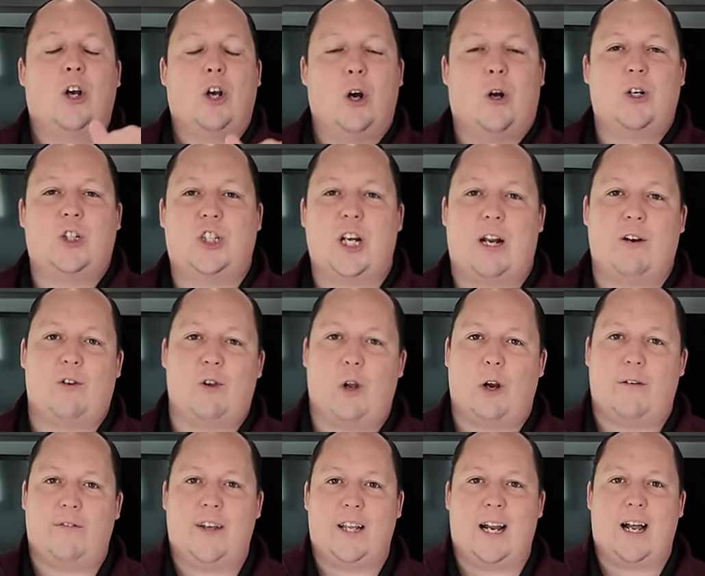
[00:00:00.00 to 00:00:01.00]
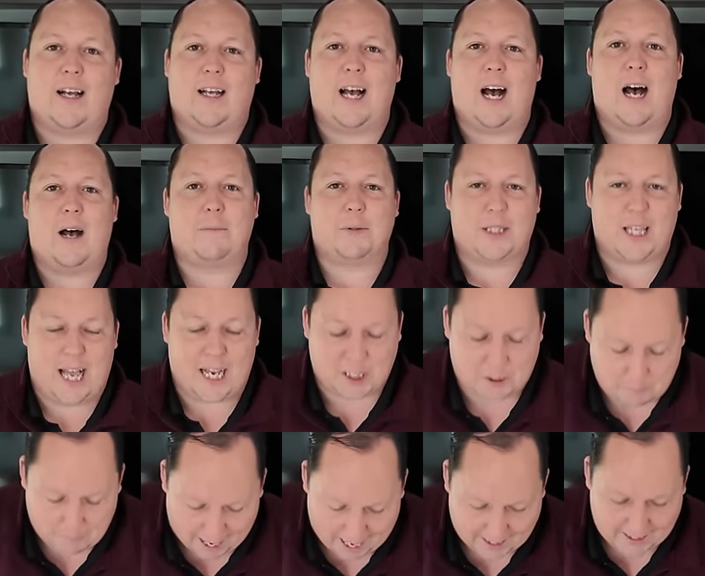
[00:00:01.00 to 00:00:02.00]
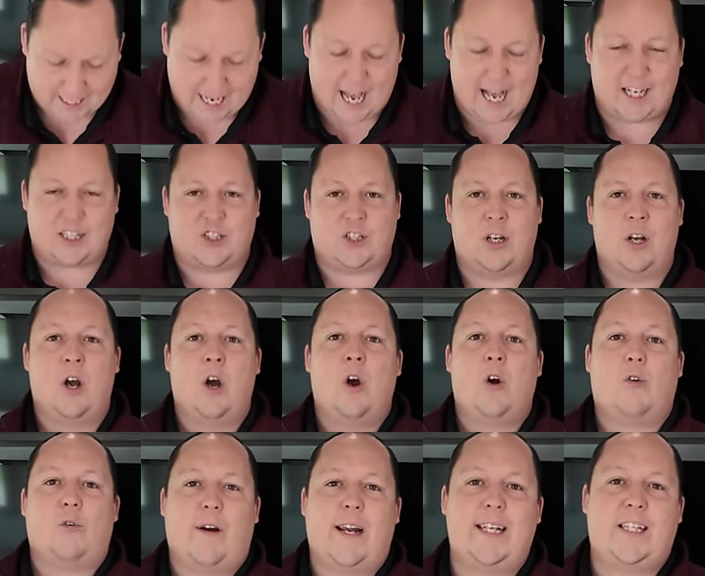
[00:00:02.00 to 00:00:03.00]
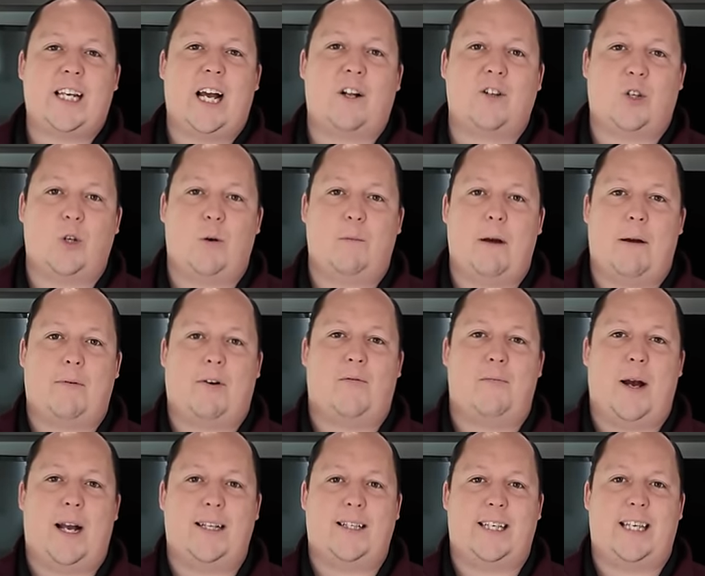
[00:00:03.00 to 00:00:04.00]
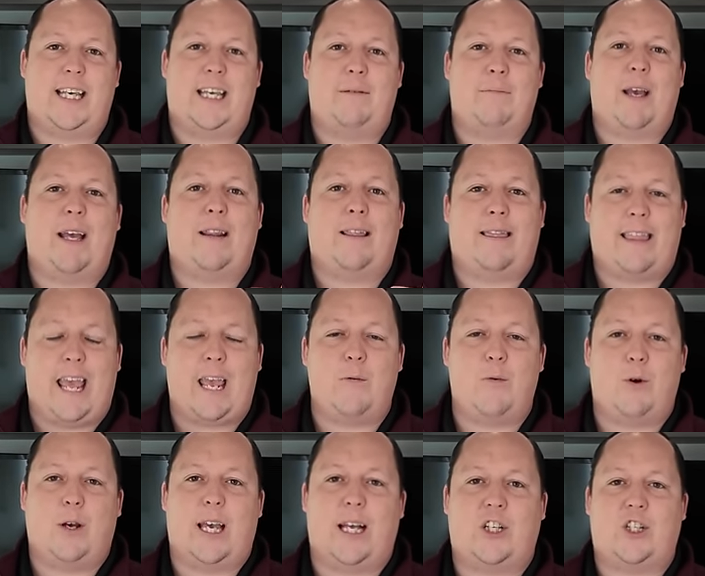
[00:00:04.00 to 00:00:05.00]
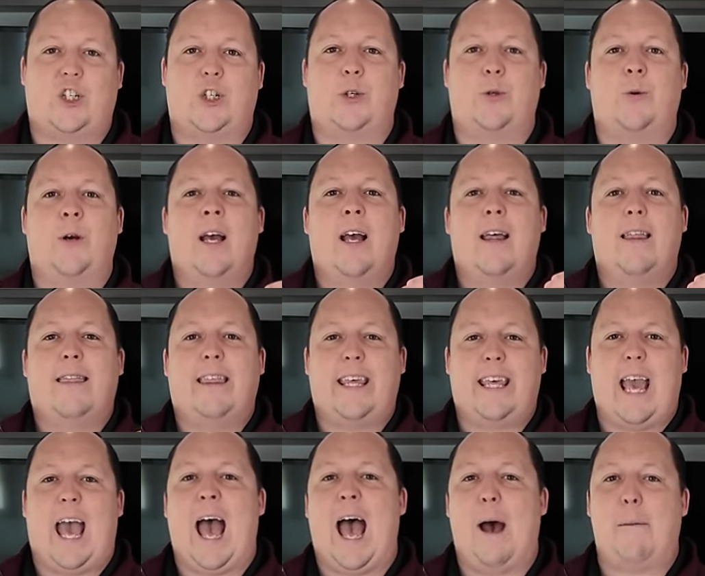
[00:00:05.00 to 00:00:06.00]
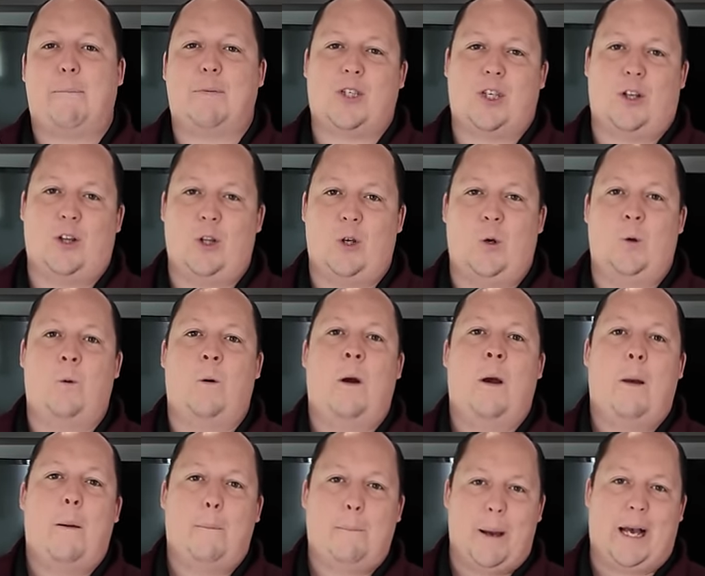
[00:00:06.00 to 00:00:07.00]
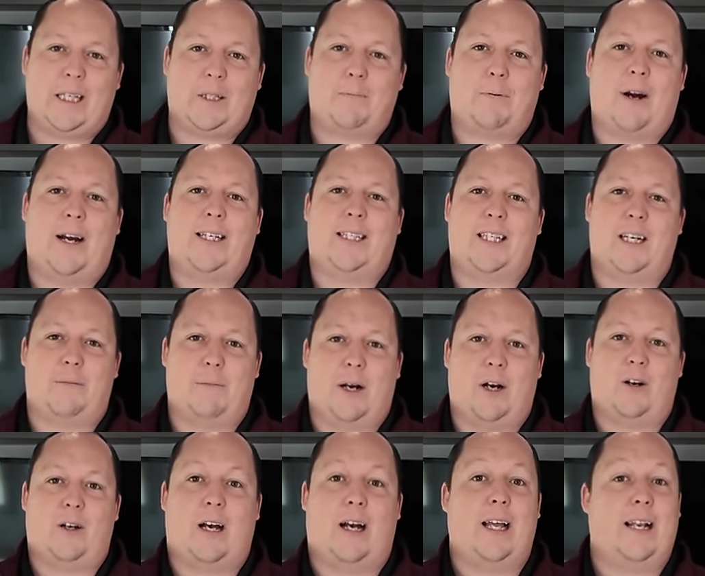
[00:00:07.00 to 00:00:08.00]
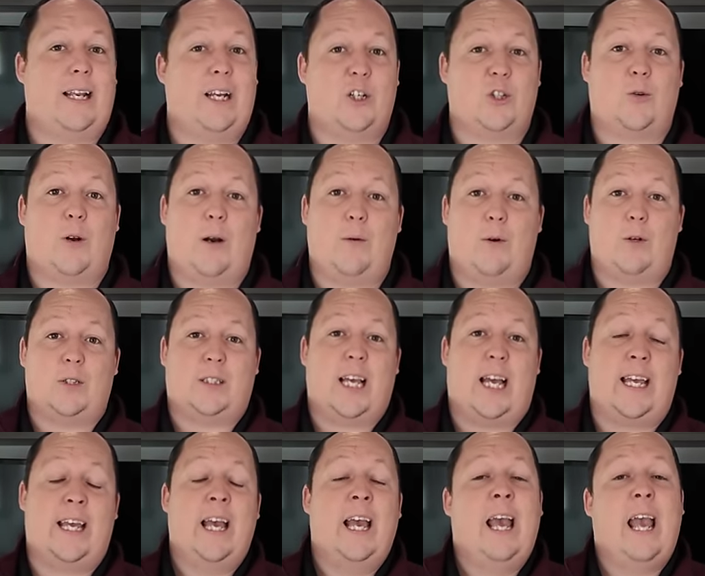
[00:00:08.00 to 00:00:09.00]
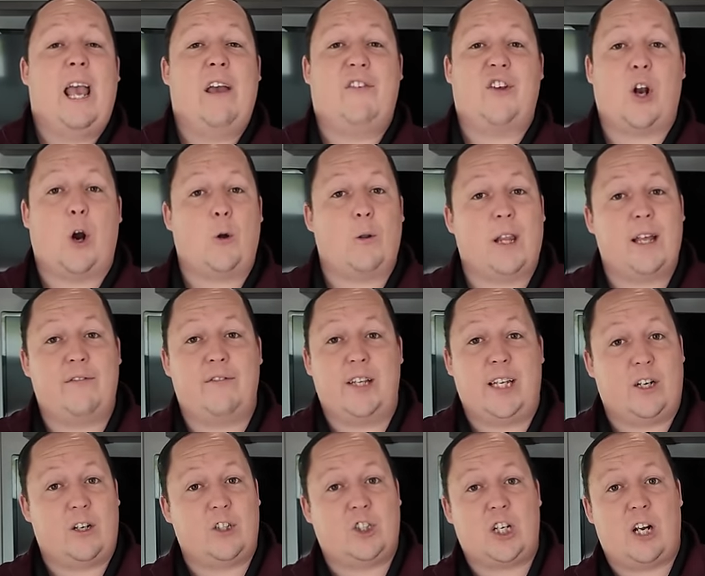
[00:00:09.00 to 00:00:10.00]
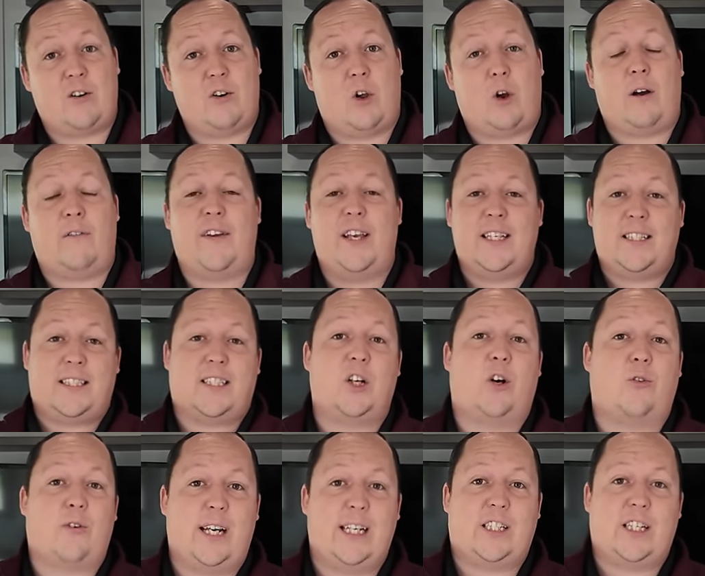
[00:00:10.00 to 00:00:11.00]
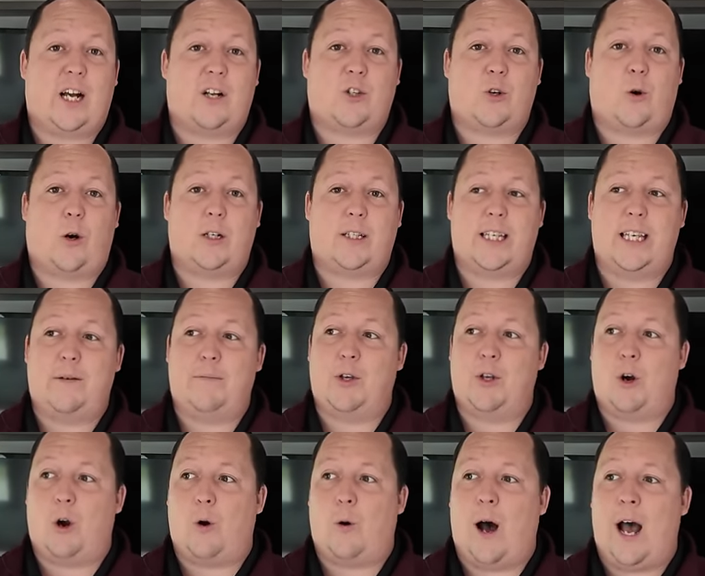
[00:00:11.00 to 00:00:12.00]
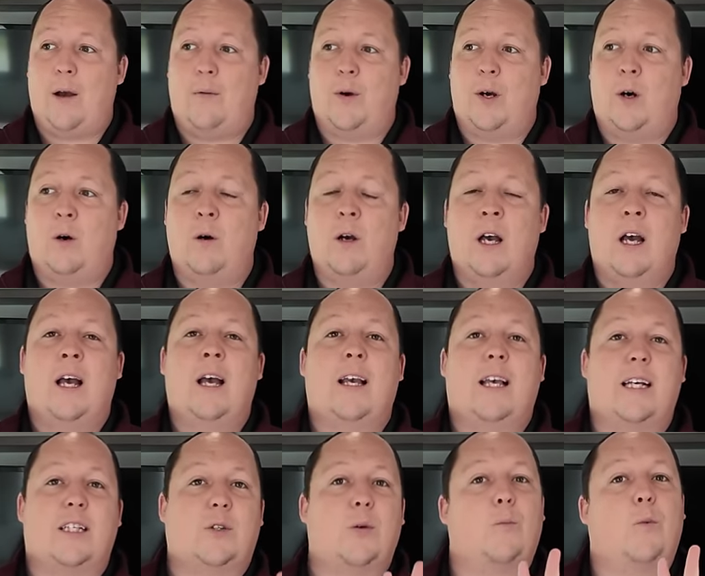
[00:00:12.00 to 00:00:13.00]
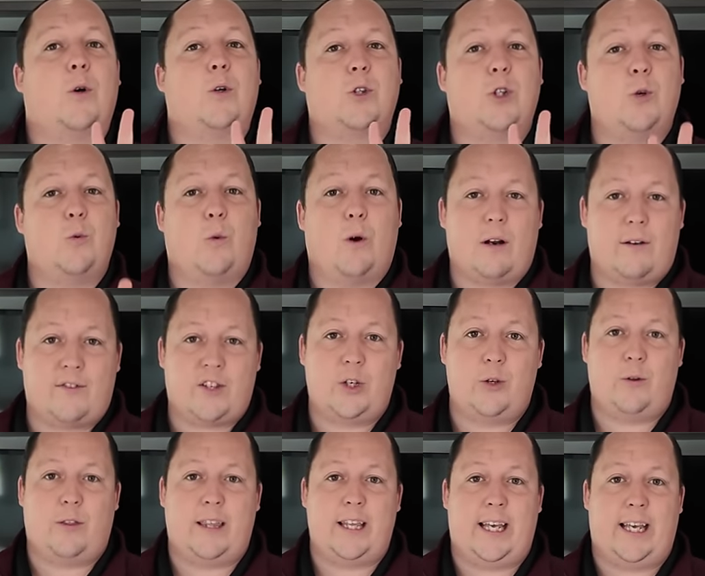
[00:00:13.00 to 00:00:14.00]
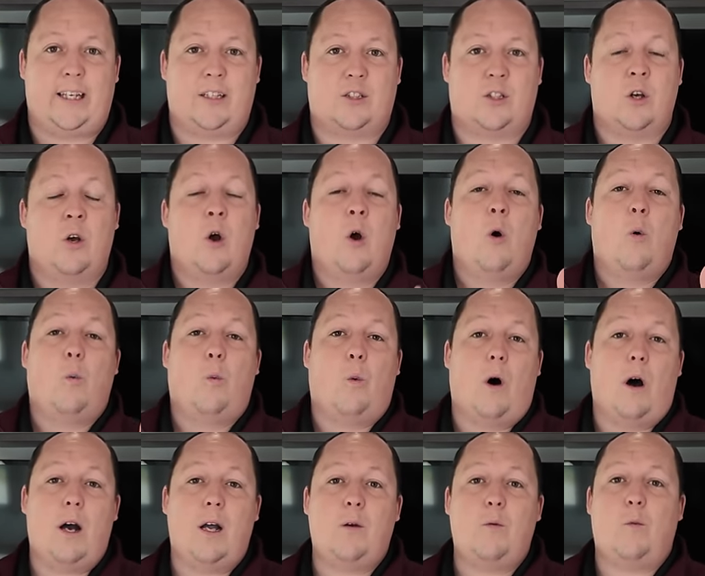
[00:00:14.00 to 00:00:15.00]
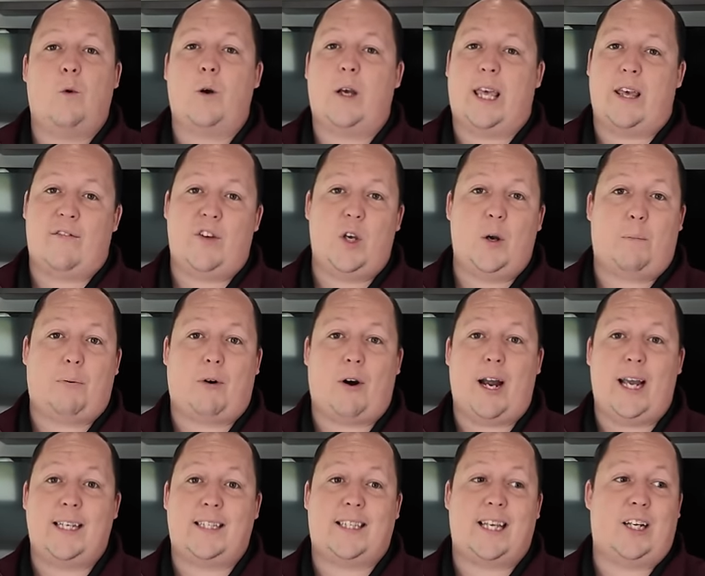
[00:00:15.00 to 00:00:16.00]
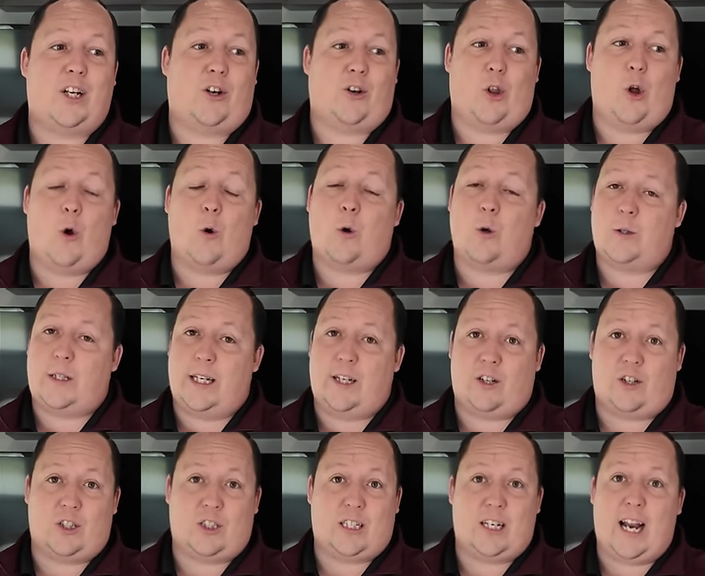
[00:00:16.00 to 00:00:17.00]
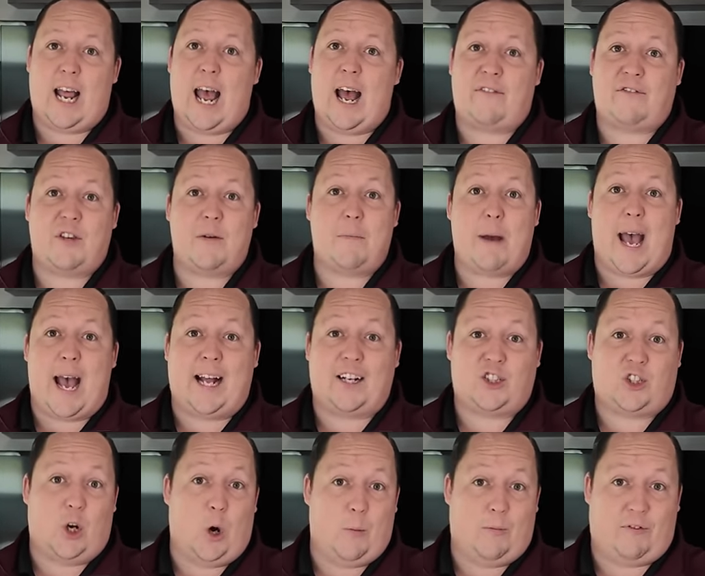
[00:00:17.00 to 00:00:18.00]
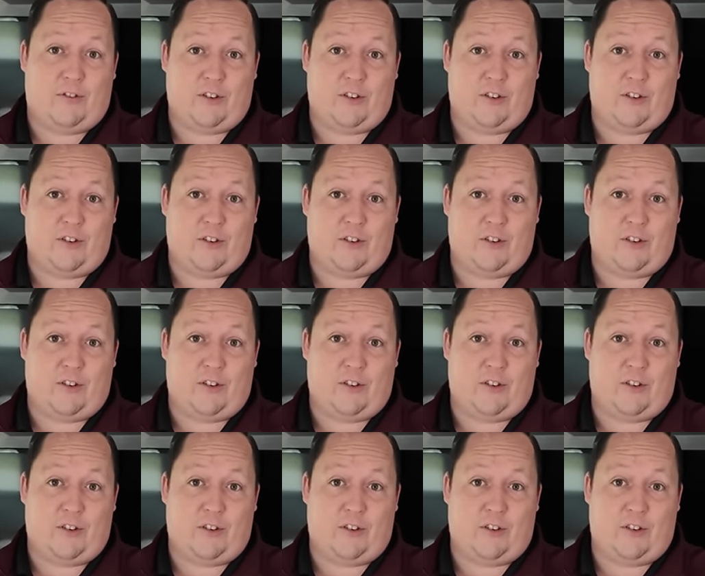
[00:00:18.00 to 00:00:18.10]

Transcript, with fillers: Go to generalrv.com slash matscash, reach out to a member of my team, and they will get you the absolute best price in America. And here's what I will say. If you don't live near General RV, still reach out to our team. You know I will? because we'll do one of two things. One, we'll give you a price that your local dealer is going to have to match, yep.